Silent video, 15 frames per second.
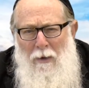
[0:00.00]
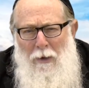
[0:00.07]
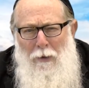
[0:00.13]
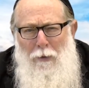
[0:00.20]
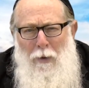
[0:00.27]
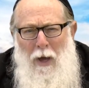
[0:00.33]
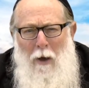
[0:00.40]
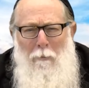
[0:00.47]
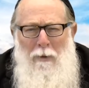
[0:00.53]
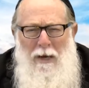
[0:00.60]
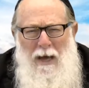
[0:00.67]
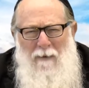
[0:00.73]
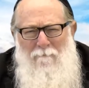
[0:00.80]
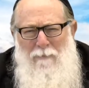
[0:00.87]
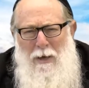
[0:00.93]
Can you help me
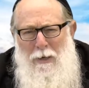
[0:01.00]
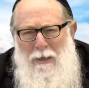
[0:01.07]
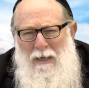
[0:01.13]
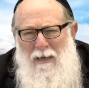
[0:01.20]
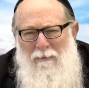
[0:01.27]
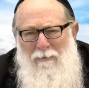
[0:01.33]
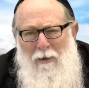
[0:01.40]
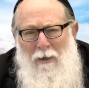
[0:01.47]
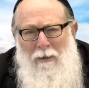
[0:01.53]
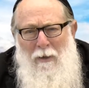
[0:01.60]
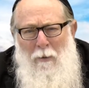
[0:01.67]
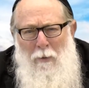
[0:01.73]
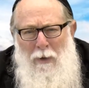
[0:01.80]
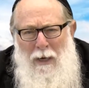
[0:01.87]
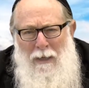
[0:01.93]
to have better
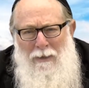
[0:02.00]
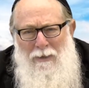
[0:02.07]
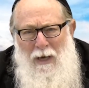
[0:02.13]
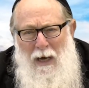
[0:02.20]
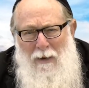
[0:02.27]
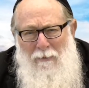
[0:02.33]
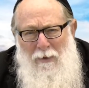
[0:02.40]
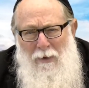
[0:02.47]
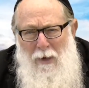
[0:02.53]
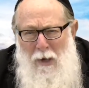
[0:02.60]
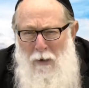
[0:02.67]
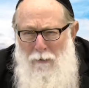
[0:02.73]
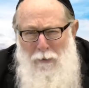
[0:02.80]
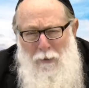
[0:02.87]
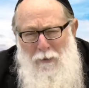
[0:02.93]
kavanah when I daven?
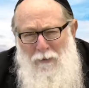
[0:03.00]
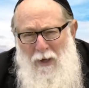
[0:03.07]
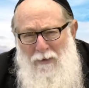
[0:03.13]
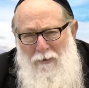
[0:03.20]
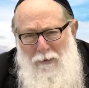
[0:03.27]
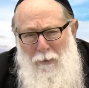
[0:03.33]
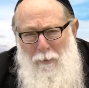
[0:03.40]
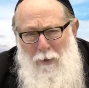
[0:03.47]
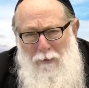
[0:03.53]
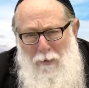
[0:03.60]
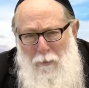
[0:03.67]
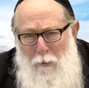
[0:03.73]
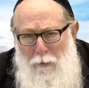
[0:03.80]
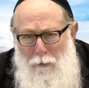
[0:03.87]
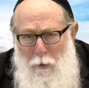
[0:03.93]
So it's not just a bunch
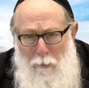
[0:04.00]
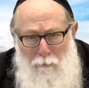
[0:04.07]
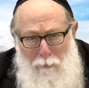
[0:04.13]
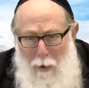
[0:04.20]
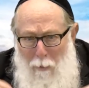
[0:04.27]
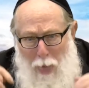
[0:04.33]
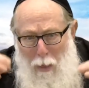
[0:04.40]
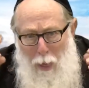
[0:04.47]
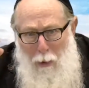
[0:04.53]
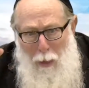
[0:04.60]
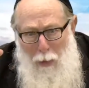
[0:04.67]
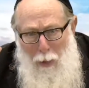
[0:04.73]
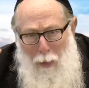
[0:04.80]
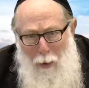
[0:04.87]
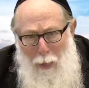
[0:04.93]
of words going blah, blah, blah,
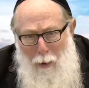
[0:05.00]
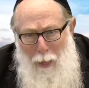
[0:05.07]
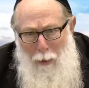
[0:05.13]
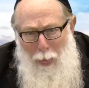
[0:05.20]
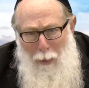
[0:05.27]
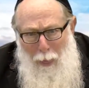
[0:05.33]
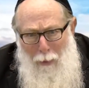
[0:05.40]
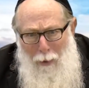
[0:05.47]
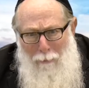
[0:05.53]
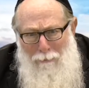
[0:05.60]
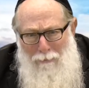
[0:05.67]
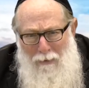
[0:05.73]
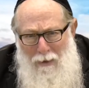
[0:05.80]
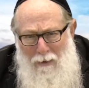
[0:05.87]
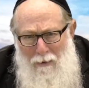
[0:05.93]
blah, blah, blah, blah.
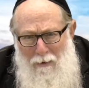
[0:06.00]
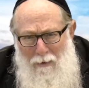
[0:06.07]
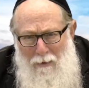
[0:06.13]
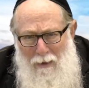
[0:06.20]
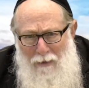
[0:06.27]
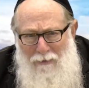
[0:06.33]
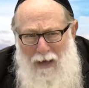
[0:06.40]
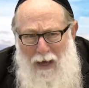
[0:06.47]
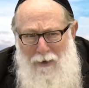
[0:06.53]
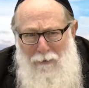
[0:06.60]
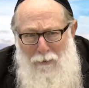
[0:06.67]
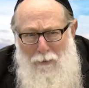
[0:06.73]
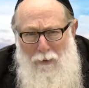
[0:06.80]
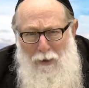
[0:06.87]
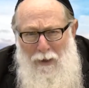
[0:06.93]
It's
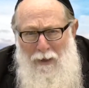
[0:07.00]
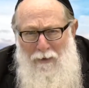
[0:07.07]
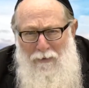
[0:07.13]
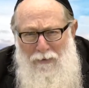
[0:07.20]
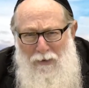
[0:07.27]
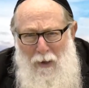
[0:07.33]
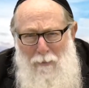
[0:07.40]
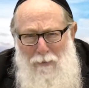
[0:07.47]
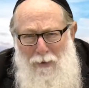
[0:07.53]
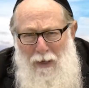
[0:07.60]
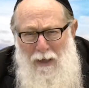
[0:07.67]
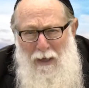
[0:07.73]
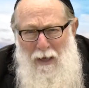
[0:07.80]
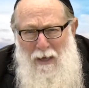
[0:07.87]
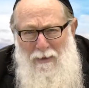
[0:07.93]
actually
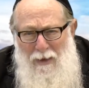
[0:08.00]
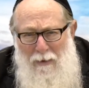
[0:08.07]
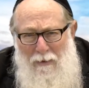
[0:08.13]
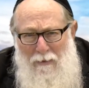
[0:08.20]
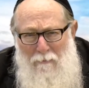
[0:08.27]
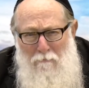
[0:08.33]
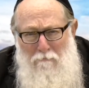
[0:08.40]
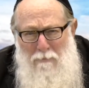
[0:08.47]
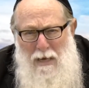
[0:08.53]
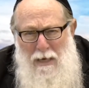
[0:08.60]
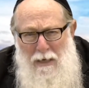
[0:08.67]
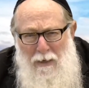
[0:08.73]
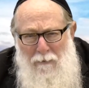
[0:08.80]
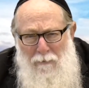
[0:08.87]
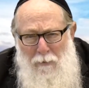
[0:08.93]
something that's
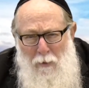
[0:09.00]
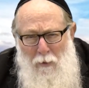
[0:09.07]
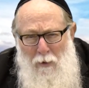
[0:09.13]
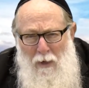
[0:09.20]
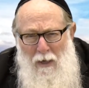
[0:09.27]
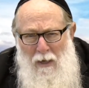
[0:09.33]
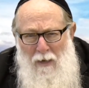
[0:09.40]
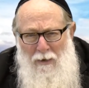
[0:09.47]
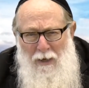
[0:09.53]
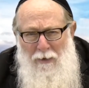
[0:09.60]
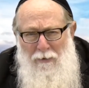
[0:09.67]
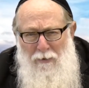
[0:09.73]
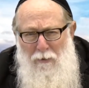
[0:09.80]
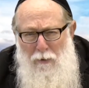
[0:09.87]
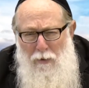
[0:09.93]
meaningful, that
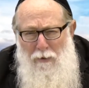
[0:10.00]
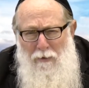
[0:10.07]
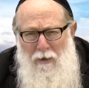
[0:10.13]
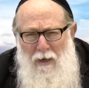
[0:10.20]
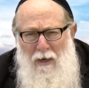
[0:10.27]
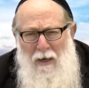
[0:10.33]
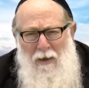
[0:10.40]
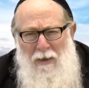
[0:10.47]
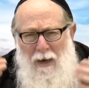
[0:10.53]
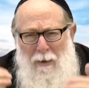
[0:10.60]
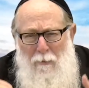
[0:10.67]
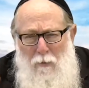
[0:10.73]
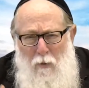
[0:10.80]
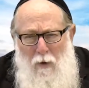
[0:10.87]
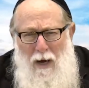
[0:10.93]
is good, that
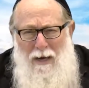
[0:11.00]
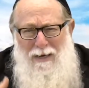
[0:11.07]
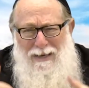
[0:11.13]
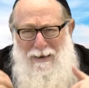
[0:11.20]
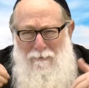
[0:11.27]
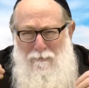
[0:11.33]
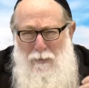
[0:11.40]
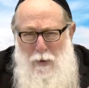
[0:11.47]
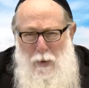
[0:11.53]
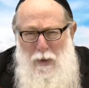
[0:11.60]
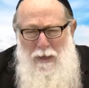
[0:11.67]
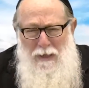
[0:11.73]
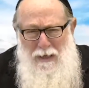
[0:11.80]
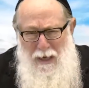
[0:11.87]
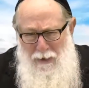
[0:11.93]
I'm trying to
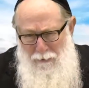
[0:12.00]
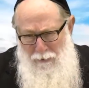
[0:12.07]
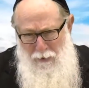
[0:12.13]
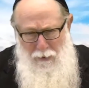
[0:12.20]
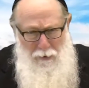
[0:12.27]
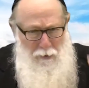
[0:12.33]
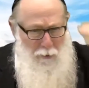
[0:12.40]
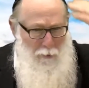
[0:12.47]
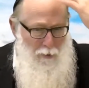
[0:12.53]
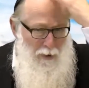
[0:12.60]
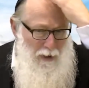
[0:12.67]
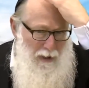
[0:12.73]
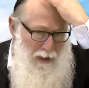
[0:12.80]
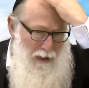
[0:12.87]
communicate to you.